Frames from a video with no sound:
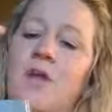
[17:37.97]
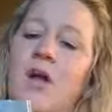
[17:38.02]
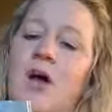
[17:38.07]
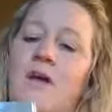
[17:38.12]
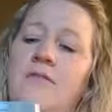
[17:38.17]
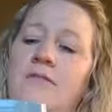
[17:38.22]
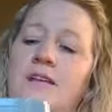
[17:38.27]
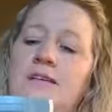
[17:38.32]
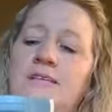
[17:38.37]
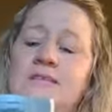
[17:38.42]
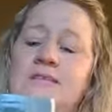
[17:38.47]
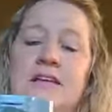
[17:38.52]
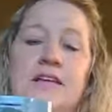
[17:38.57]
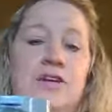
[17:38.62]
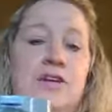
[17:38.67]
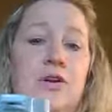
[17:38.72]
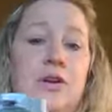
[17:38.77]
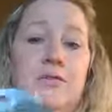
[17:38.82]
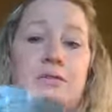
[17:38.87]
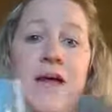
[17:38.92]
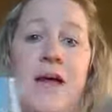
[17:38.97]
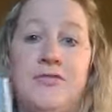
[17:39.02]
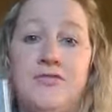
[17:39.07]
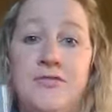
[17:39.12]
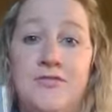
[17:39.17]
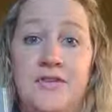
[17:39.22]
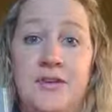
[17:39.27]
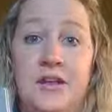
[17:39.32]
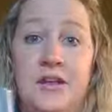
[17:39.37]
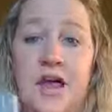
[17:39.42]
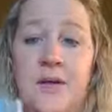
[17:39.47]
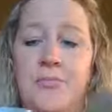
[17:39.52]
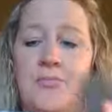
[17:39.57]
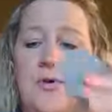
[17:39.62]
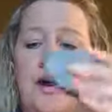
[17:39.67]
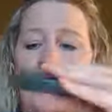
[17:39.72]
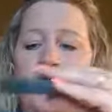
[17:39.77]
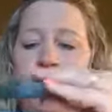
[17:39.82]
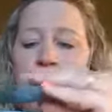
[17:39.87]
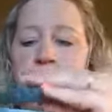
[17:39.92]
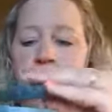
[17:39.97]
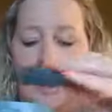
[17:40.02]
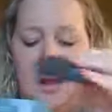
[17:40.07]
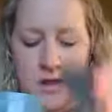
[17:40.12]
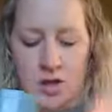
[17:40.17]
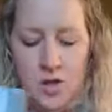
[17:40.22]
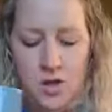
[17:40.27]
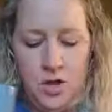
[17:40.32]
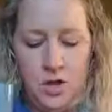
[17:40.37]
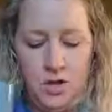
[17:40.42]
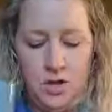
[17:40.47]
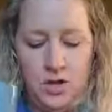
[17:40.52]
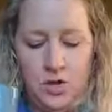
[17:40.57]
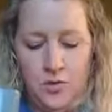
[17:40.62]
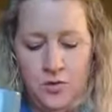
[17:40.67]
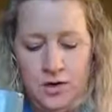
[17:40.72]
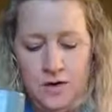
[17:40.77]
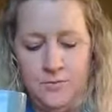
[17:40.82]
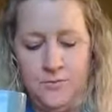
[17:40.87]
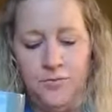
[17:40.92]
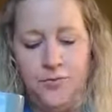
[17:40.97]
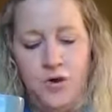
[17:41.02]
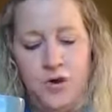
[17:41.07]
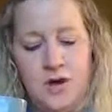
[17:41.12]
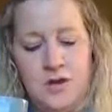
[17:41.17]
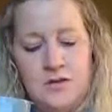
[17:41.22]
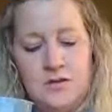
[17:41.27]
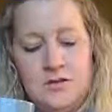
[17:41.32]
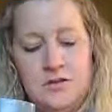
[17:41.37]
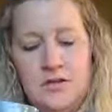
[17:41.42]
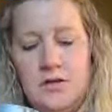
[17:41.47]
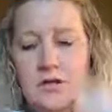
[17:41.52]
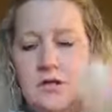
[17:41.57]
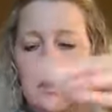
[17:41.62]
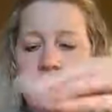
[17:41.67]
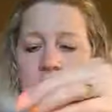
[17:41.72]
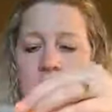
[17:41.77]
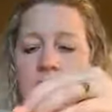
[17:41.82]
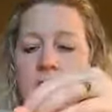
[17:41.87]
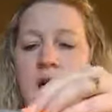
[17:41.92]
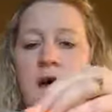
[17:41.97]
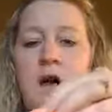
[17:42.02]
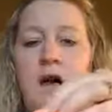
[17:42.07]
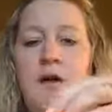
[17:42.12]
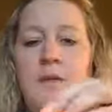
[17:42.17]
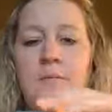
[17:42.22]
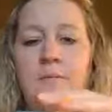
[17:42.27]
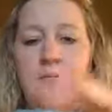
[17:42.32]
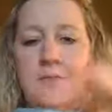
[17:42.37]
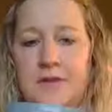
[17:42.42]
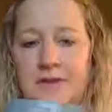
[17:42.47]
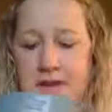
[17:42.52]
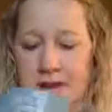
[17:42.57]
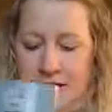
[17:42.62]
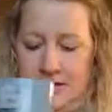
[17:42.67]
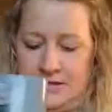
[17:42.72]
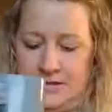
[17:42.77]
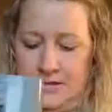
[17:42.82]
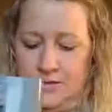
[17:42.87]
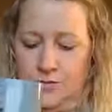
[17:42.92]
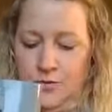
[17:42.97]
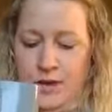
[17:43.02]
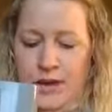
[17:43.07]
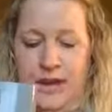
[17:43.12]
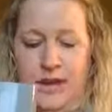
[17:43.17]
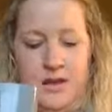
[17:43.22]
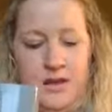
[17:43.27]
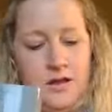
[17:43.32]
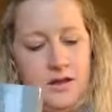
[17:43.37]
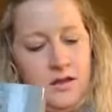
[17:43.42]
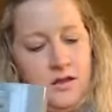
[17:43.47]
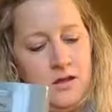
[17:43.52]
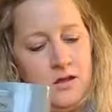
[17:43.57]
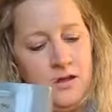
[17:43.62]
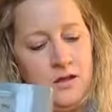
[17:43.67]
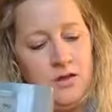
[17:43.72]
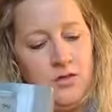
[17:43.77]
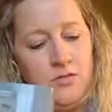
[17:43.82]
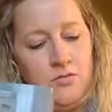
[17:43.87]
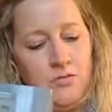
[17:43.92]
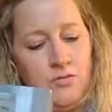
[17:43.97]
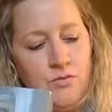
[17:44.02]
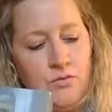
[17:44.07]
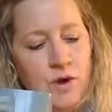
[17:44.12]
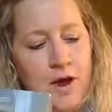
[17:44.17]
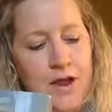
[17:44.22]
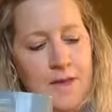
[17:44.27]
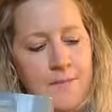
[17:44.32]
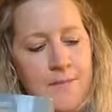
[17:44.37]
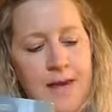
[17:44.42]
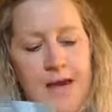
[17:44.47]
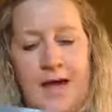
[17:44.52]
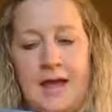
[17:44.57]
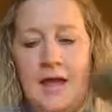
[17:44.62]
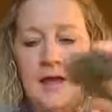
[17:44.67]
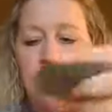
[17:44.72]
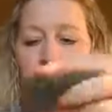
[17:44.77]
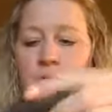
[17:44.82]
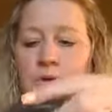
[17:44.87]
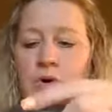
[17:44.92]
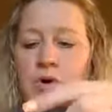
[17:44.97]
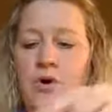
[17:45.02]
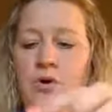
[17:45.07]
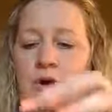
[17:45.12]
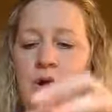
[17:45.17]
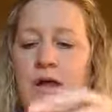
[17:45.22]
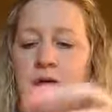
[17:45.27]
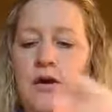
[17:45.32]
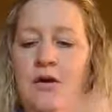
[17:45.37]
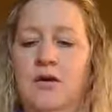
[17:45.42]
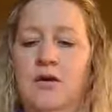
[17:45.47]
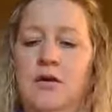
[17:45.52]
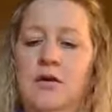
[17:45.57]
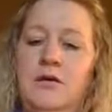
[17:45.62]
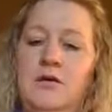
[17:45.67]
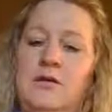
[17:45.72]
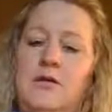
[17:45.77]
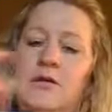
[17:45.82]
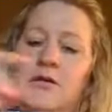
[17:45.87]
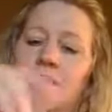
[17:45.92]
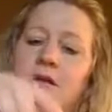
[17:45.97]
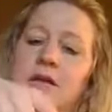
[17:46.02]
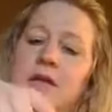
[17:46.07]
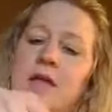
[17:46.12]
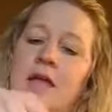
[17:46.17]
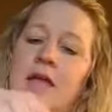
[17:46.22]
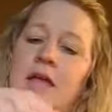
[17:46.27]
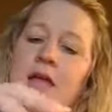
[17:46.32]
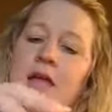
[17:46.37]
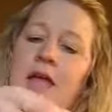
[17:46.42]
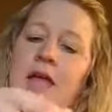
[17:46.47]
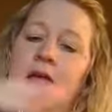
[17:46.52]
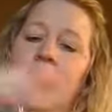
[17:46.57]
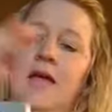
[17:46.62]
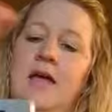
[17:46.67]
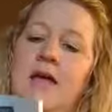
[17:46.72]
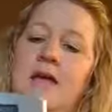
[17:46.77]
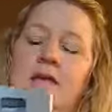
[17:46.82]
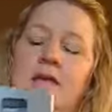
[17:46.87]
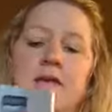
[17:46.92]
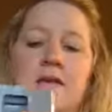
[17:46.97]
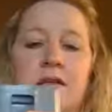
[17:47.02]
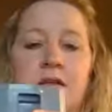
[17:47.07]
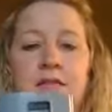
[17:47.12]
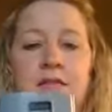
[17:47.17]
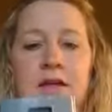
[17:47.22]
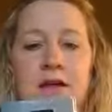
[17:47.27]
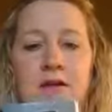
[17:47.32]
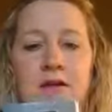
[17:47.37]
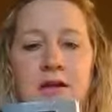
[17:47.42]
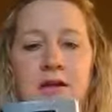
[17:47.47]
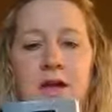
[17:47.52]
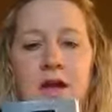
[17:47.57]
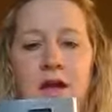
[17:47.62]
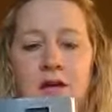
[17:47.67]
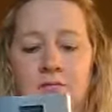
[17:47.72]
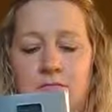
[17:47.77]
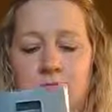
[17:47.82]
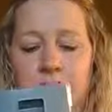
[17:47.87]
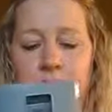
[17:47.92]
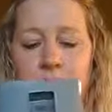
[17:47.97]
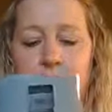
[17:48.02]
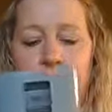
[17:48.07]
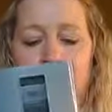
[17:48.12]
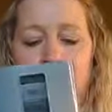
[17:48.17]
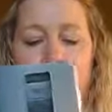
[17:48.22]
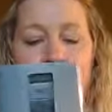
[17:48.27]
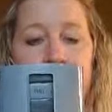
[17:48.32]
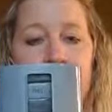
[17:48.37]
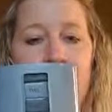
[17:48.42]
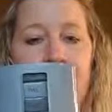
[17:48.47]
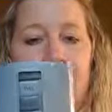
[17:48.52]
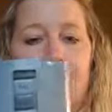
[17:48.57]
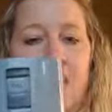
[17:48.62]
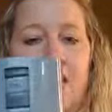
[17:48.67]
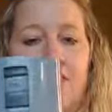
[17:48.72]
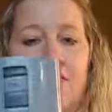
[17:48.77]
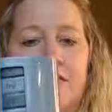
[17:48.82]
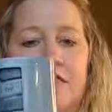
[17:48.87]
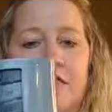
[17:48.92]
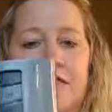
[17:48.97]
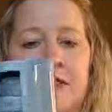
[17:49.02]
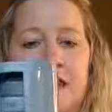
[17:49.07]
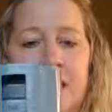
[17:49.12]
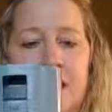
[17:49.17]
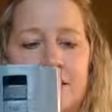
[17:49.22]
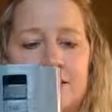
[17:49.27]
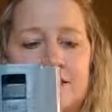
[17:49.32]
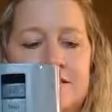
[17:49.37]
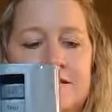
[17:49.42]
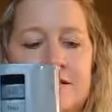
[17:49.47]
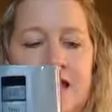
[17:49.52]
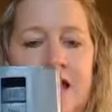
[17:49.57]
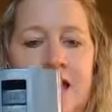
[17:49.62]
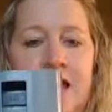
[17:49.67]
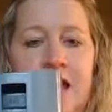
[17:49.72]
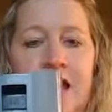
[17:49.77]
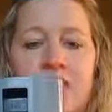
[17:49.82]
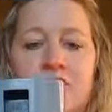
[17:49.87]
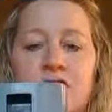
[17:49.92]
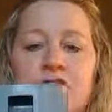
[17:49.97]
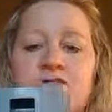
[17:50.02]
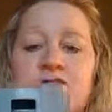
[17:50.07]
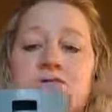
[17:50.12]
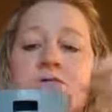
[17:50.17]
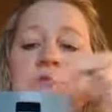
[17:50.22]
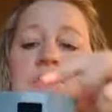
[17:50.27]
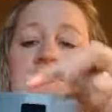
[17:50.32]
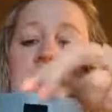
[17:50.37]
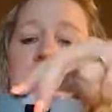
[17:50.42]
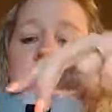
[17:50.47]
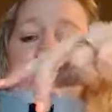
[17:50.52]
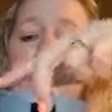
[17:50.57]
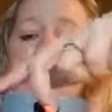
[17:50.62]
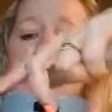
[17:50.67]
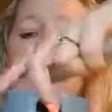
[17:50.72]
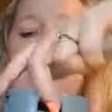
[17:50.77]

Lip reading: obviously you don't even have to fill it up right away. You can put the days of the week right back in order here. And there you go. And then you take out the next day and you do the same